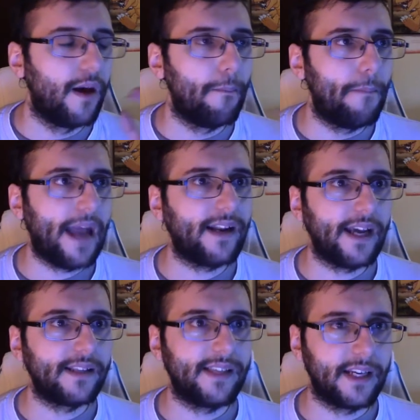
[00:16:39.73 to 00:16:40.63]

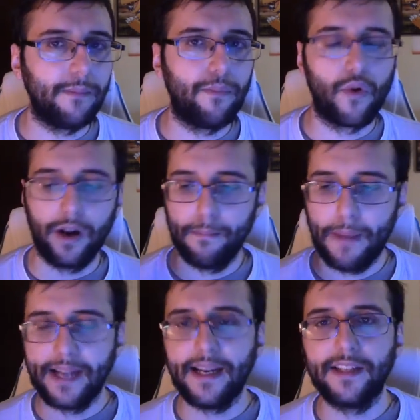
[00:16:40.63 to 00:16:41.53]
Bandai Singapore and
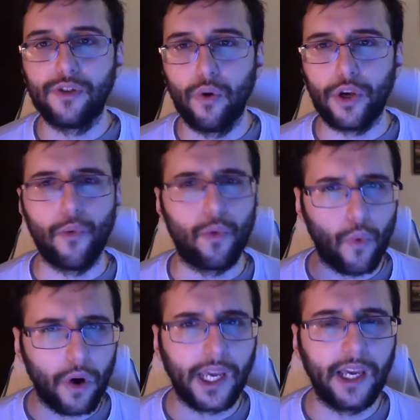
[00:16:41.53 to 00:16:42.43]
Bandai Tokyo were
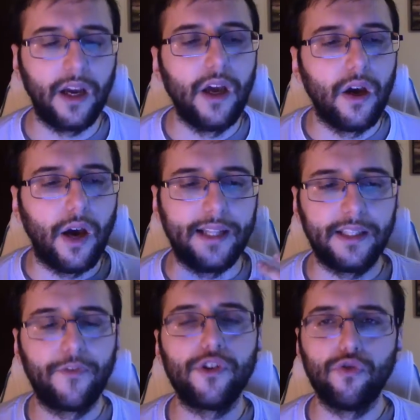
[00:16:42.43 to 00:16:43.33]
working, and
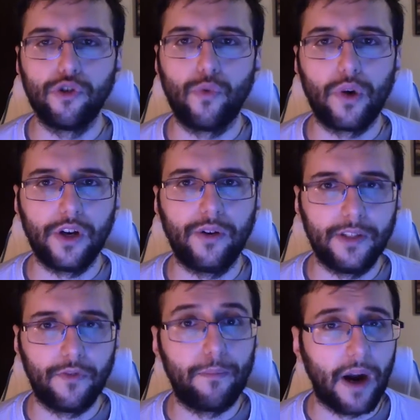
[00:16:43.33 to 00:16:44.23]
different studios were working on
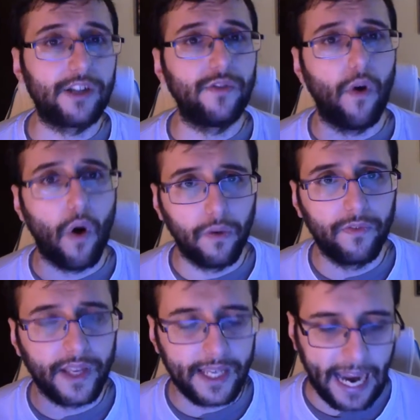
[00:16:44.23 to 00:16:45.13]
different parts
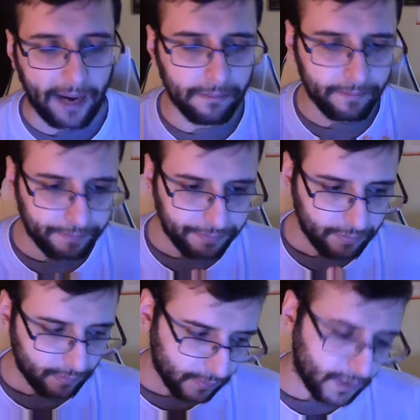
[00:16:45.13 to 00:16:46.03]
of the game.
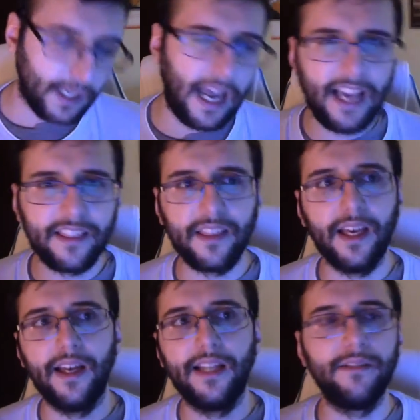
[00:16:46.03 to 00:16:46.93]

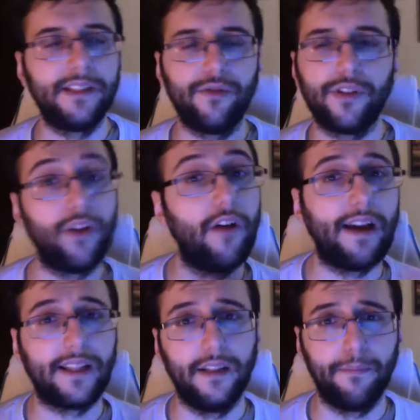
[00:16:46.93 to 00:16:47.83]
And Nintendo did not
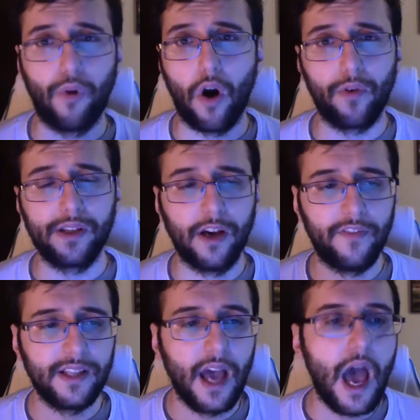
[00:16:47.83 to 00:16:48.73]
like the progress of
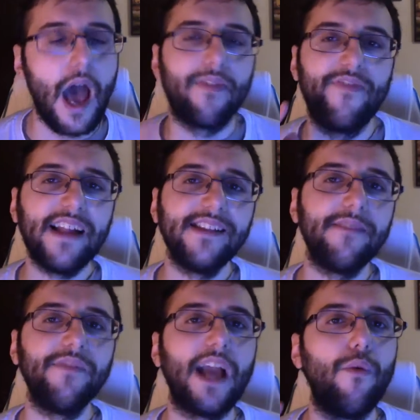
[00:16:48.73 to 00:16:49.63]
it. That's
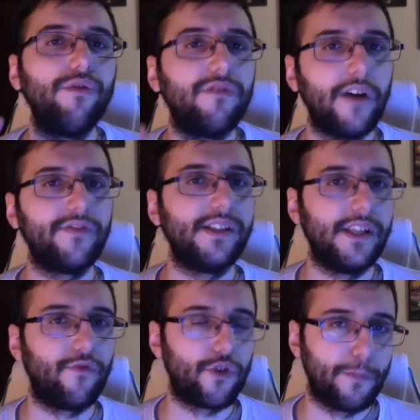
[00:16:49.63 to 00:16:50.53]
something I would love to
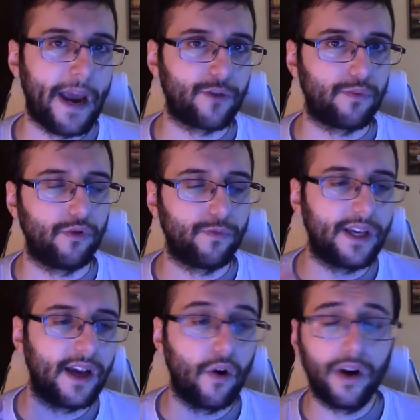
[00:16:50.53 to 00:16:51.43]
see for Smash Bros.
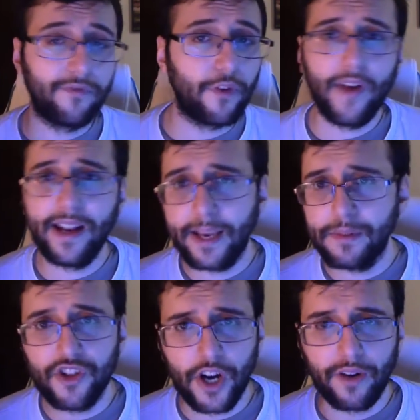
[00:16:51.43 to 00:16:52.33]
And for fighting
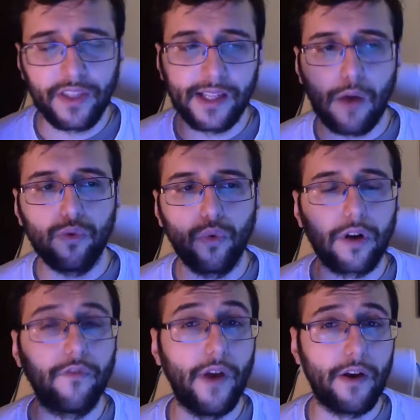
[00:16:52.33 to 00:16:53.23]
games in general, I think that would
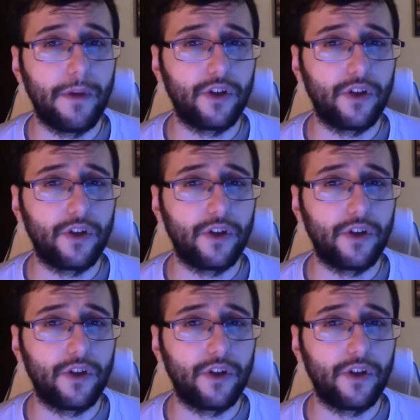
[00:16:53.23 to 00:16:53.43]
work very